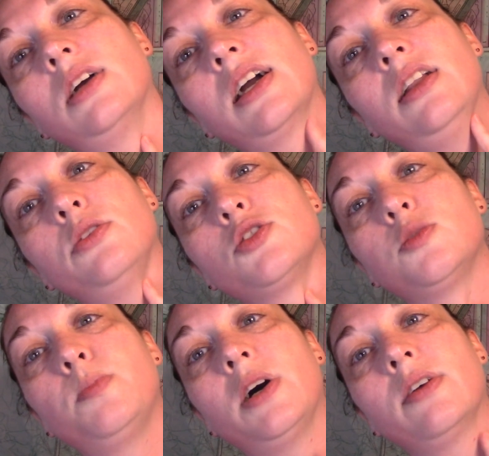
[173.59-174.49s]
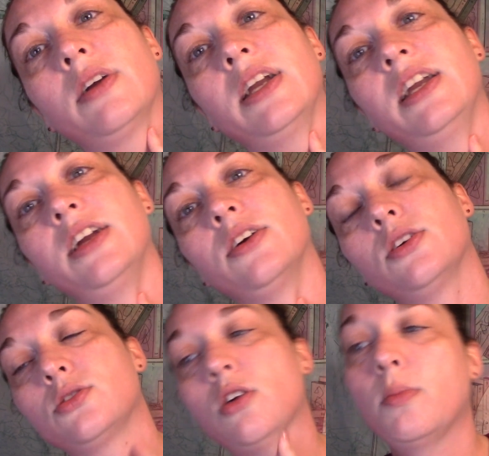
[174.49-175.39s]
I got a little spot right here,
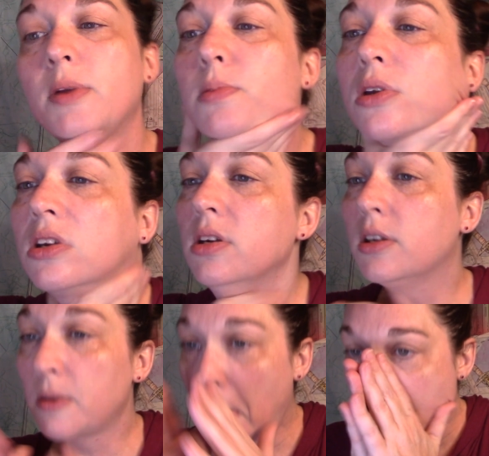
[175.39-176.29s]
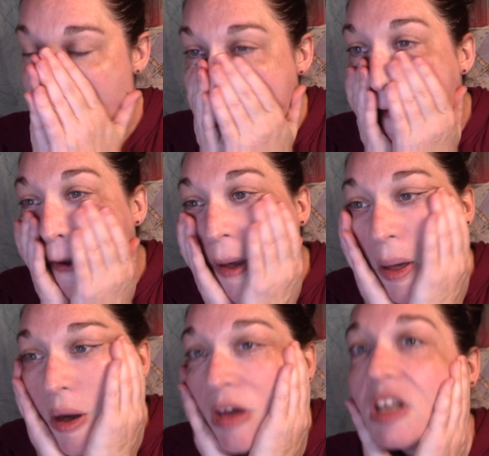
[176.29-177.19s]
so I'll be putting
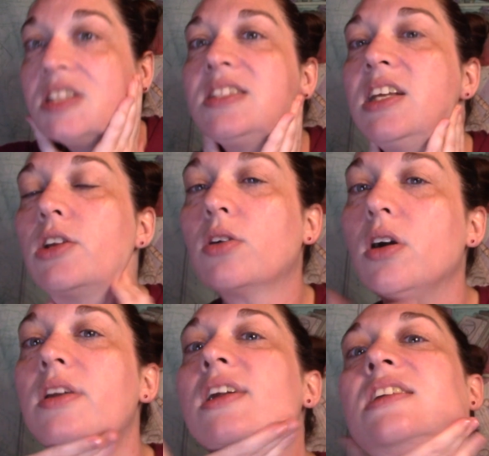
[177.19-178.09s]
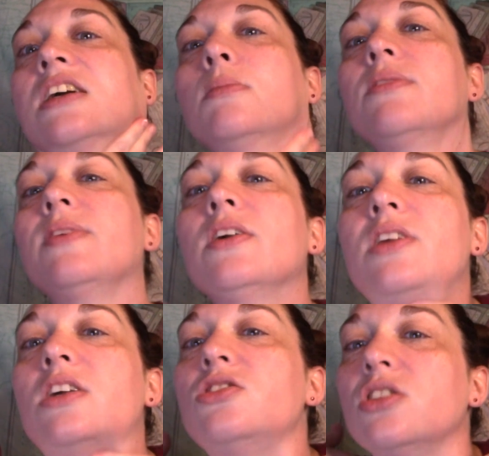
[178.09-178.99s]
concealer on, and I take my
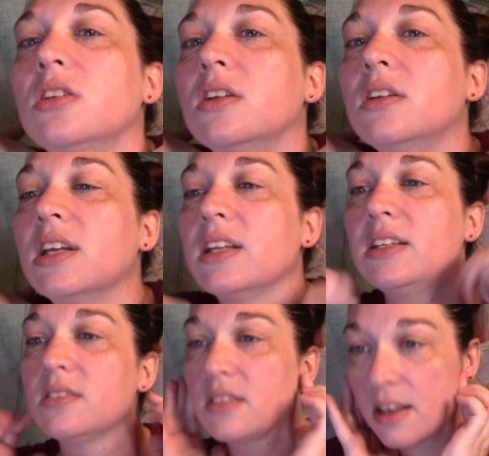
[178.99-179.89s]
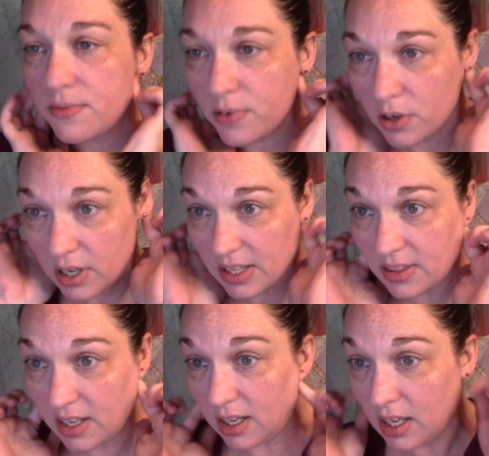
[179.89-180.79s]
foundation at least that far, I
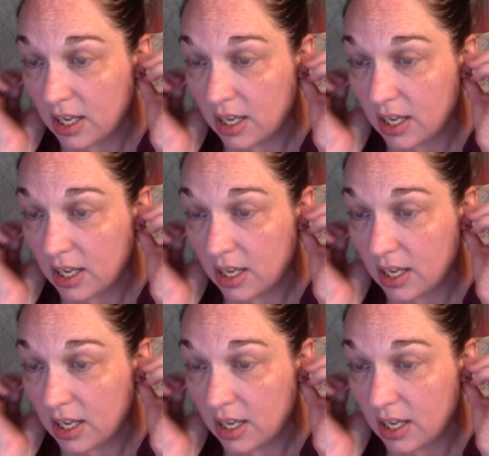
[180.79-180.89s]
think.